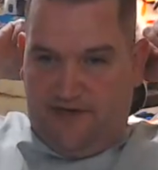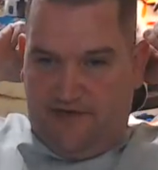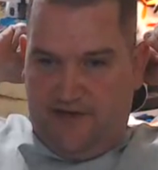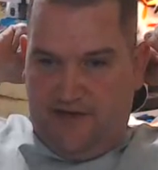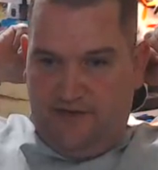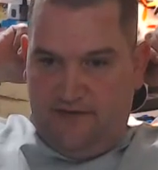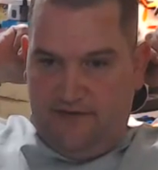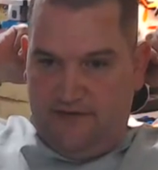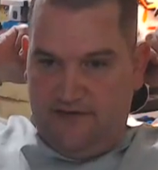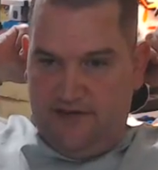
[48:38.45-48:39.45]
Fields
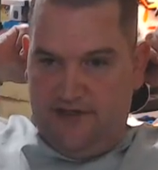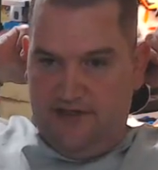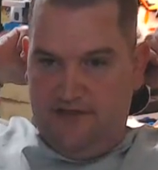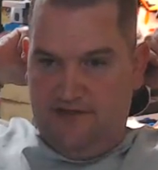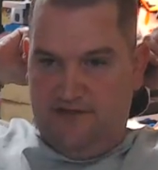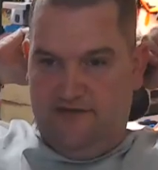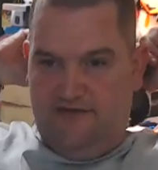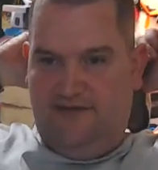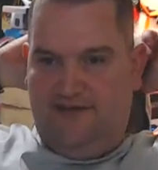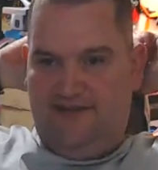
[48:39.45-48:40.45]
and trees,
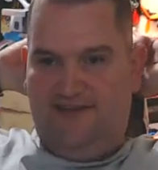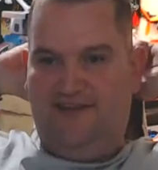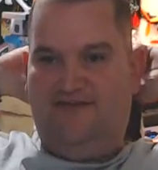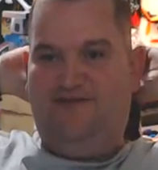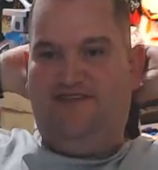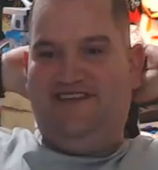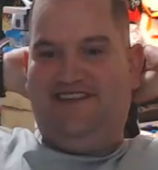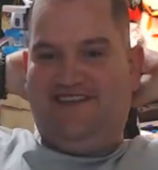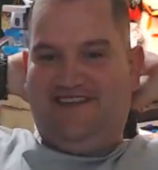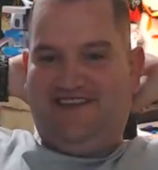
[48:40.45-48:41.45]

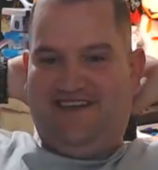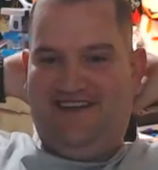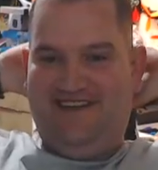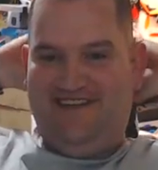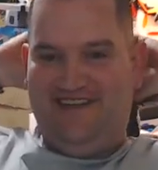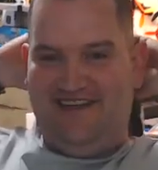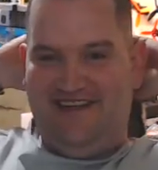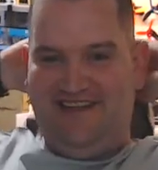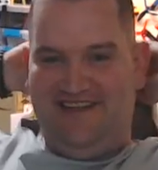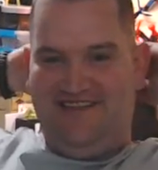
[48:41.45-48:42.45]
pushing up,
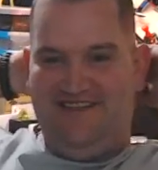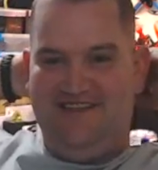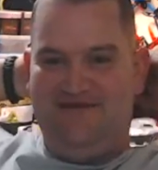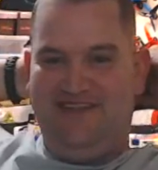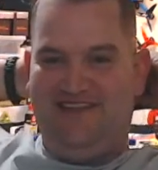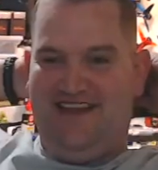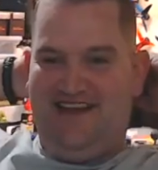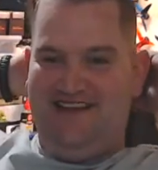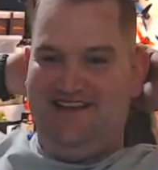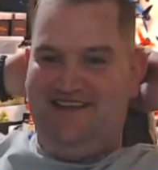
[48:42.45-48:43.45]
get all up
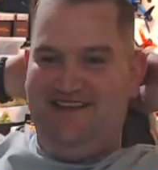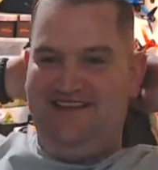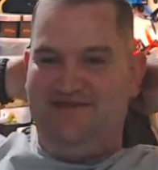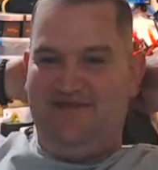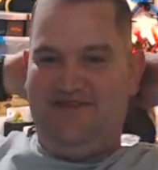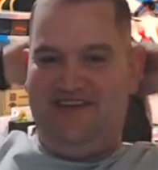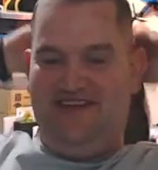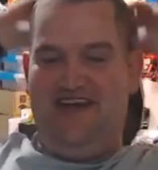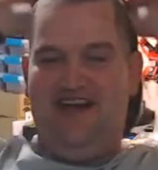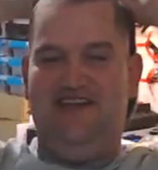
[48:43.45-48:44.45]
inside of that. It's boring.
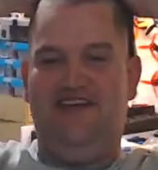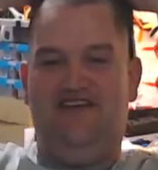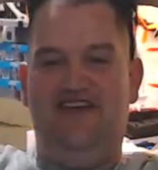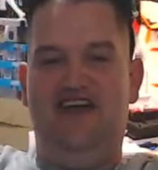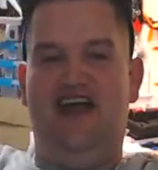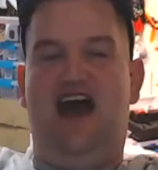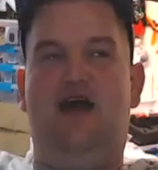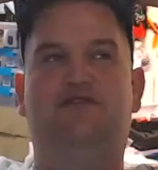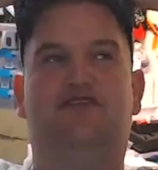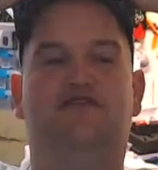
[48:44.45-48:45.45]
Yeah, I know. I
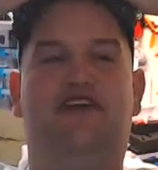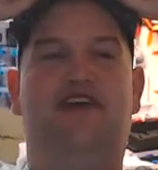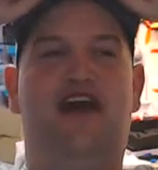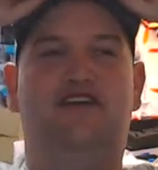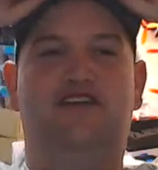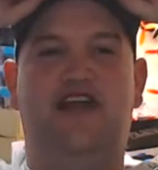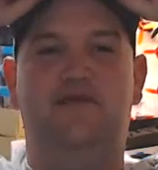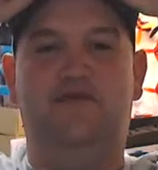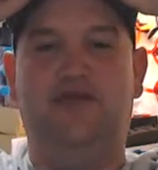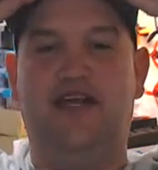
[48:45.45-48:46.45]
was over there actually. I've
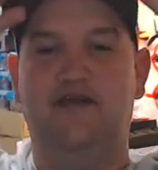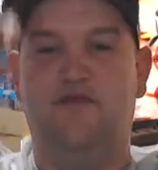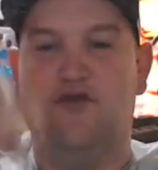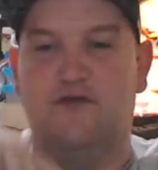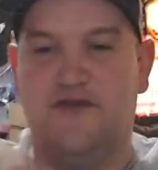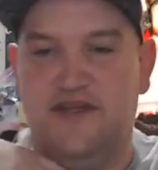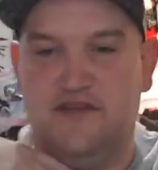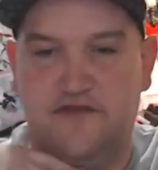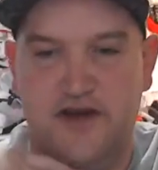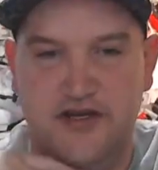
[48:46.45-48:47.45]
been playing more with
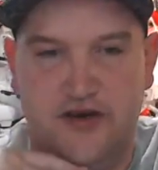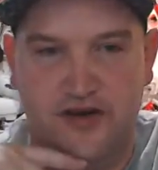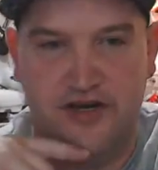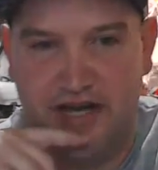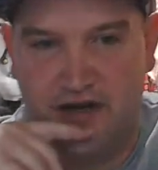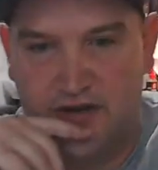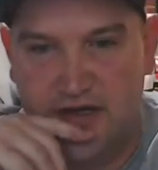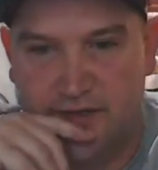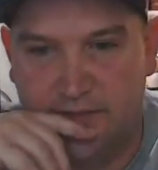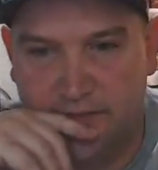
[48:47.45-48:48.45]
his front yard
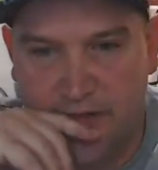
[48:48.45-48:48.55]
now.